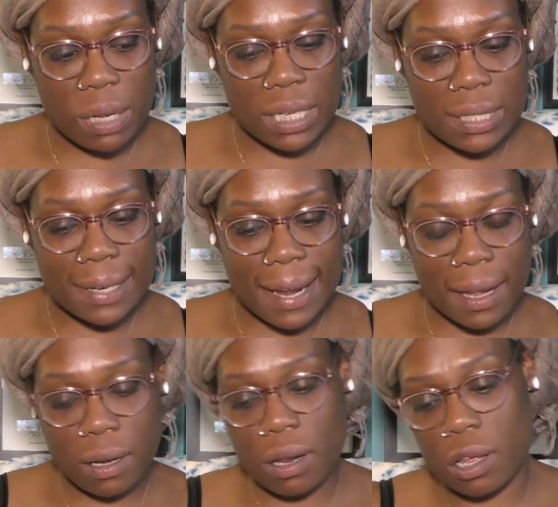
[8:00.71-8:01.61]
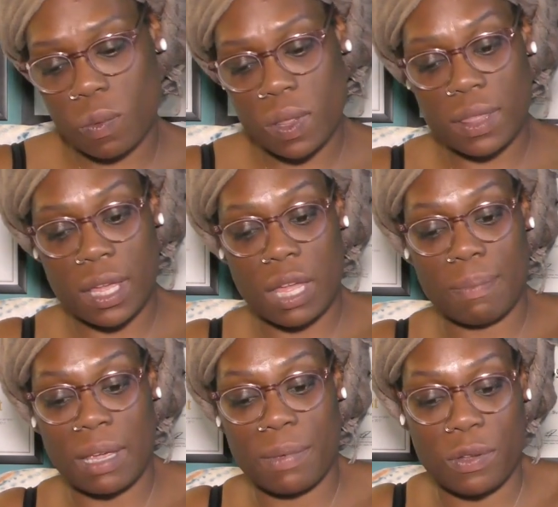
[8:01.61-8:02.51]
in dialogue with them,
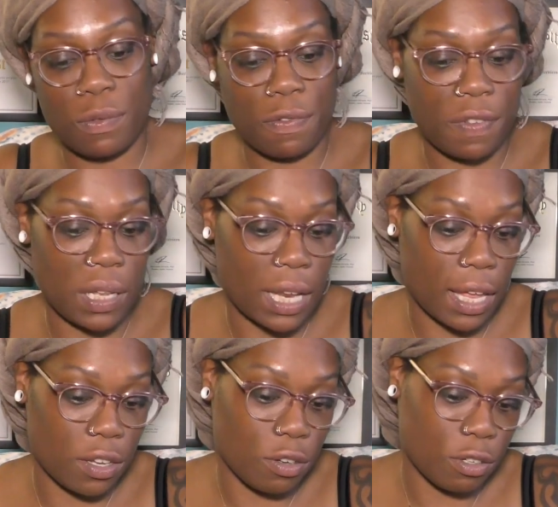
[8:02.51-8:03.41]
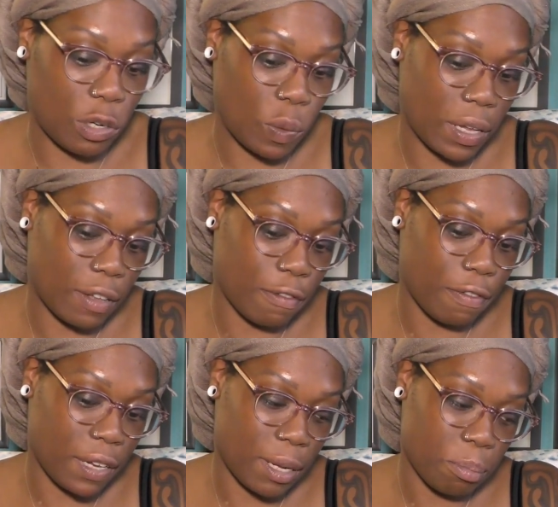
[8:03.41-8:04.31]
maybe you feel like you're doing
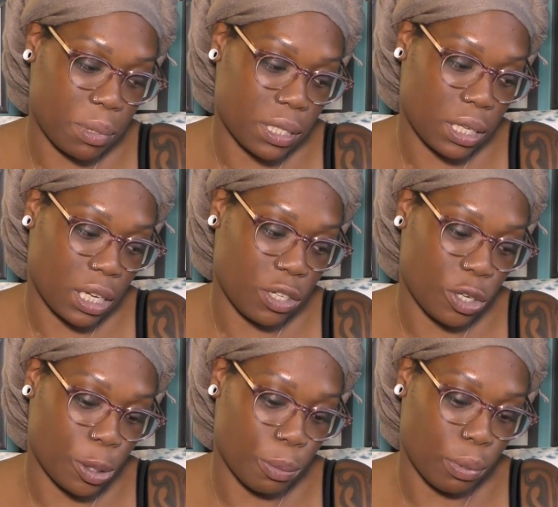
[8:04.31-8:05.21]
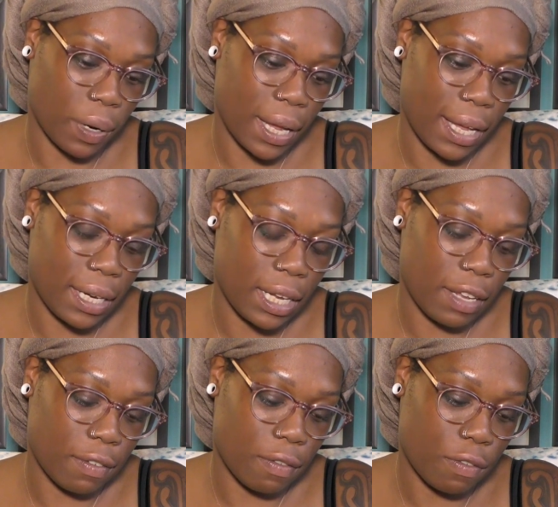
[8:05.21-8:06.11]
flips in your brain,
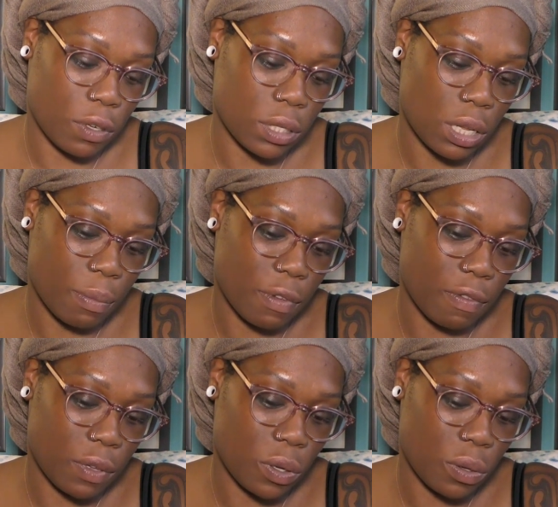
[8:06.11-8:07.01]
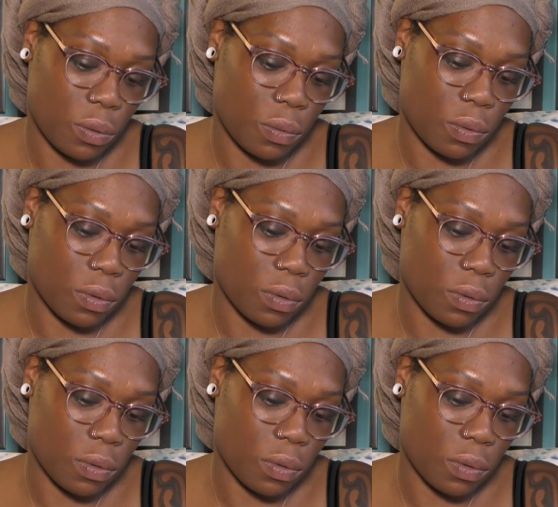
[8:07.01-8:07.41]
even for some of you